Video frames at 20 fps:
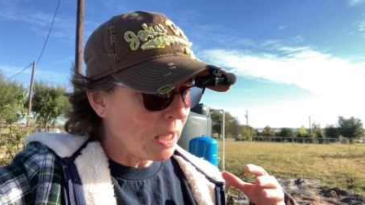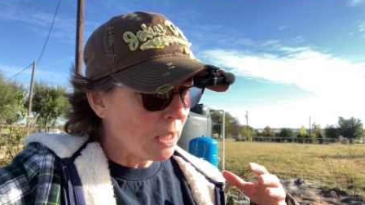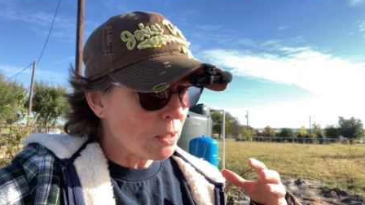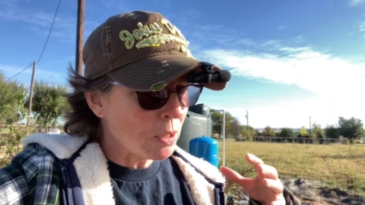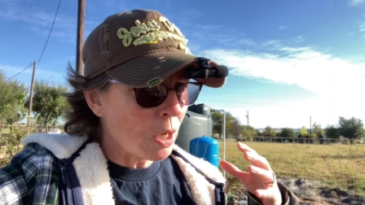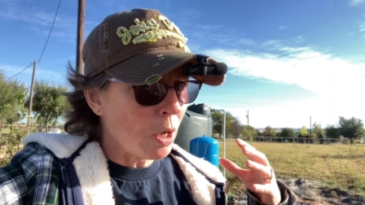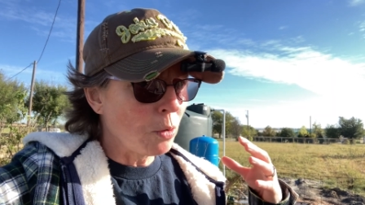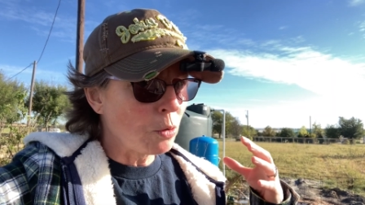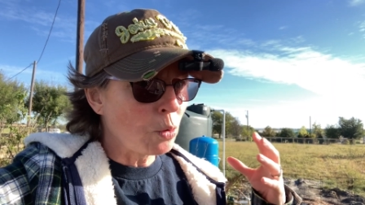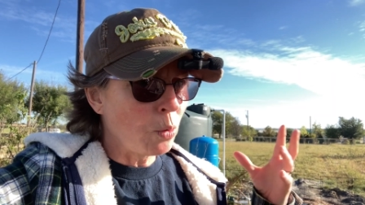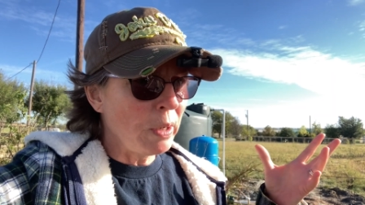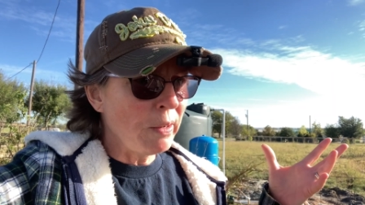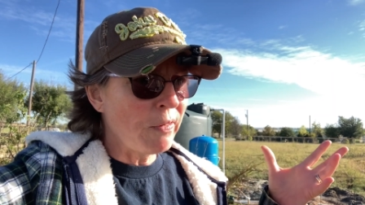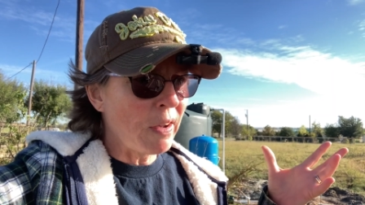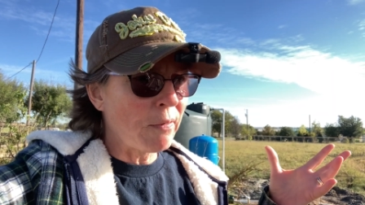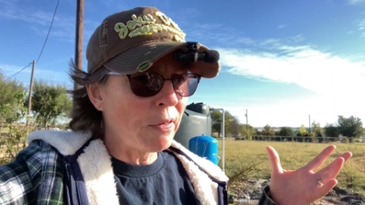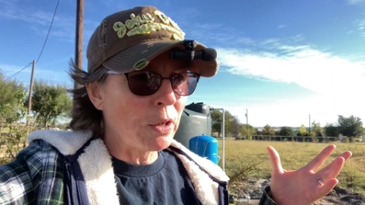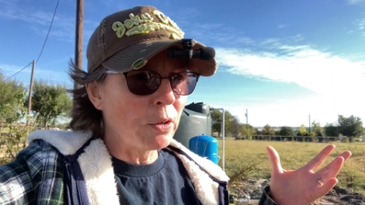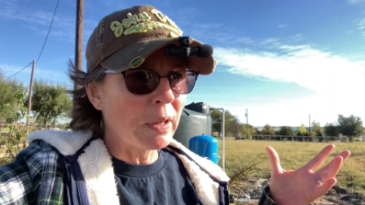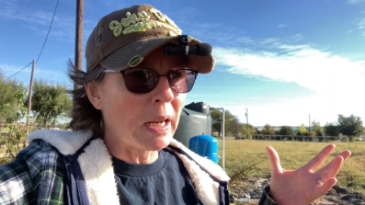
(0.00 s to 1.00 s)
So
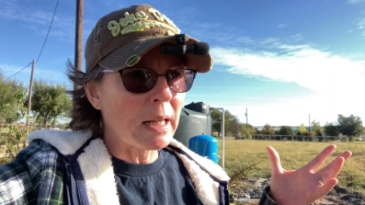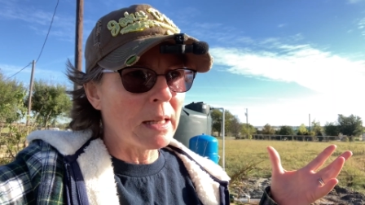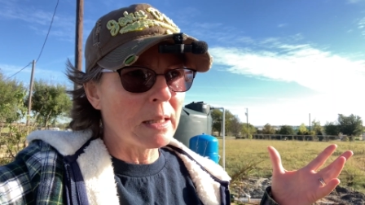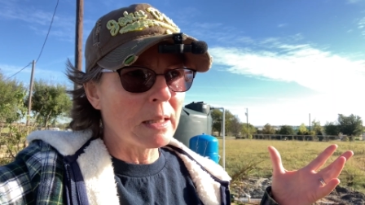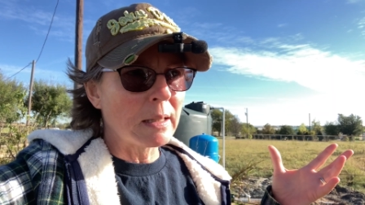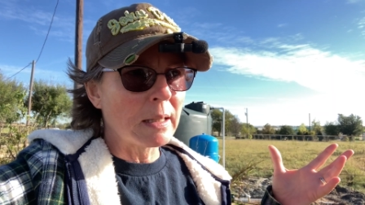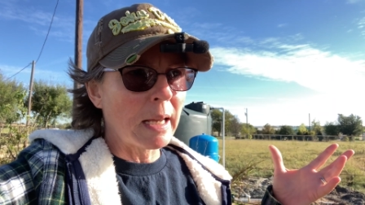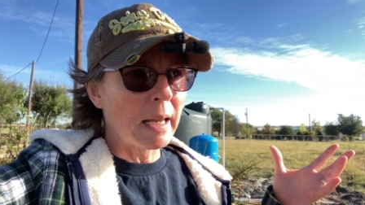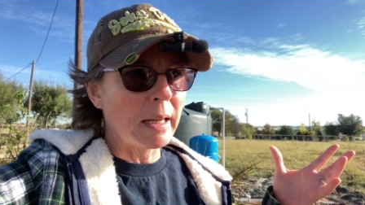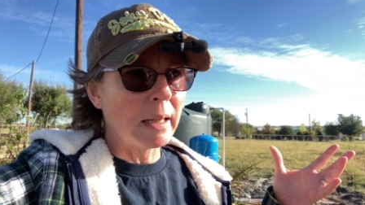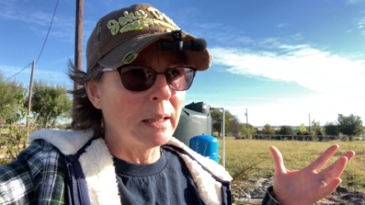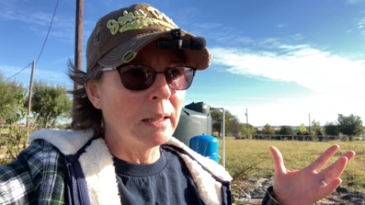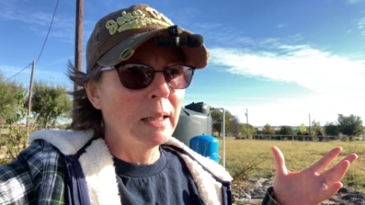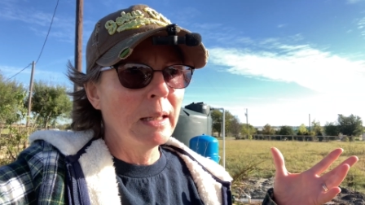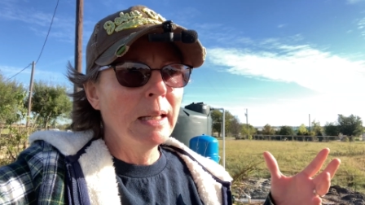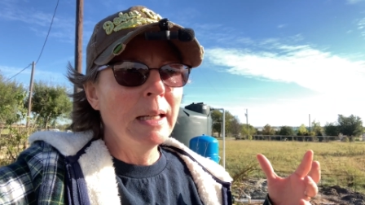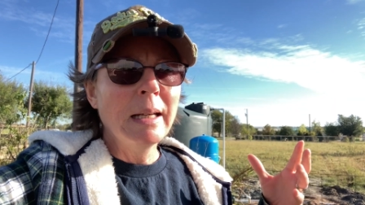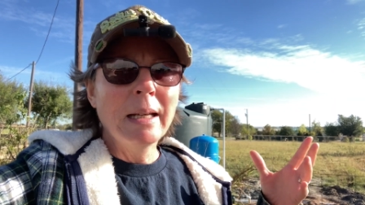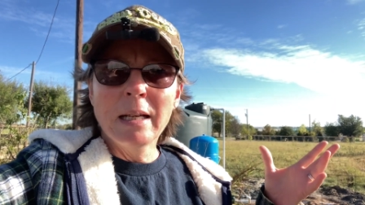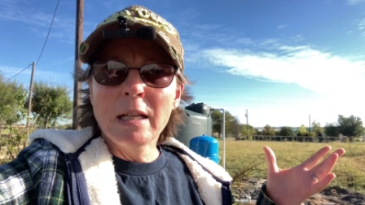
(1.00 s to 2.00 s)
2,500 gallon tank
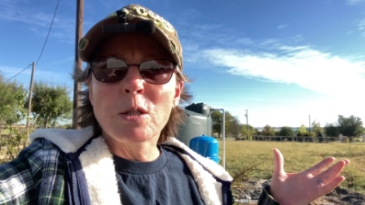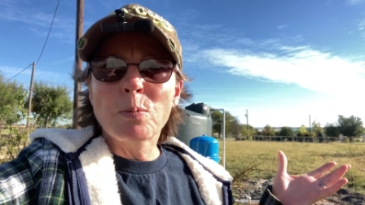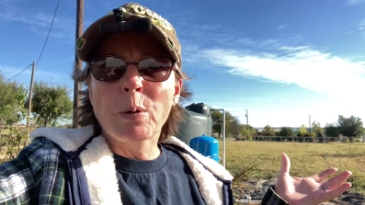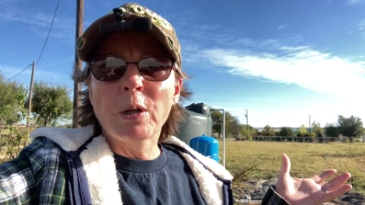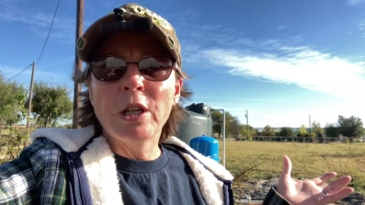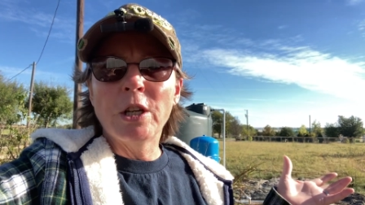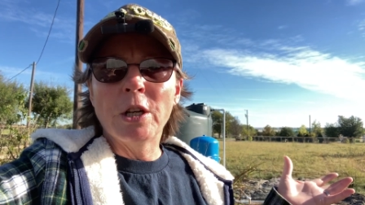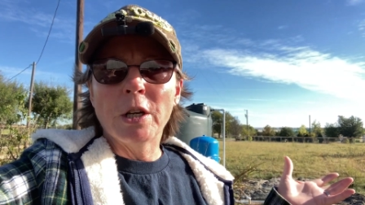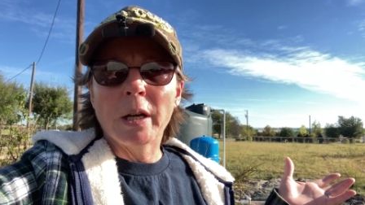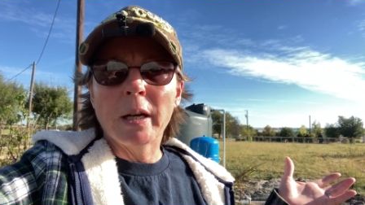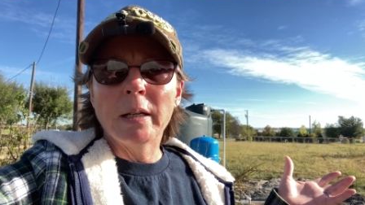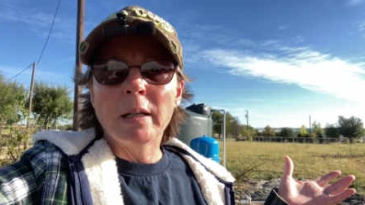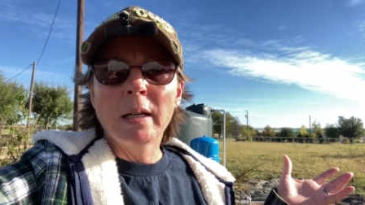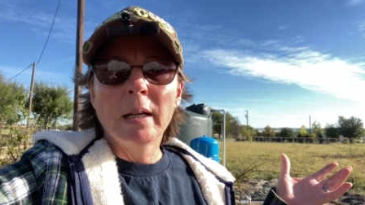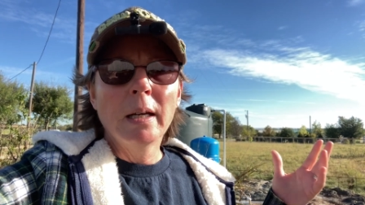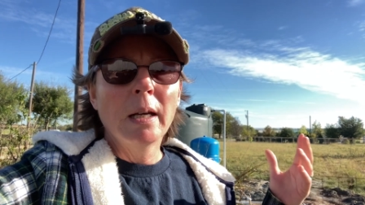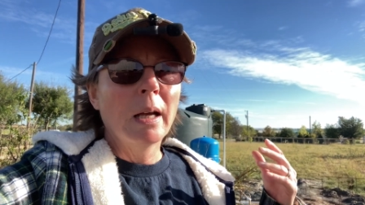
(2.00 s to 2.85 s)
is pretty good.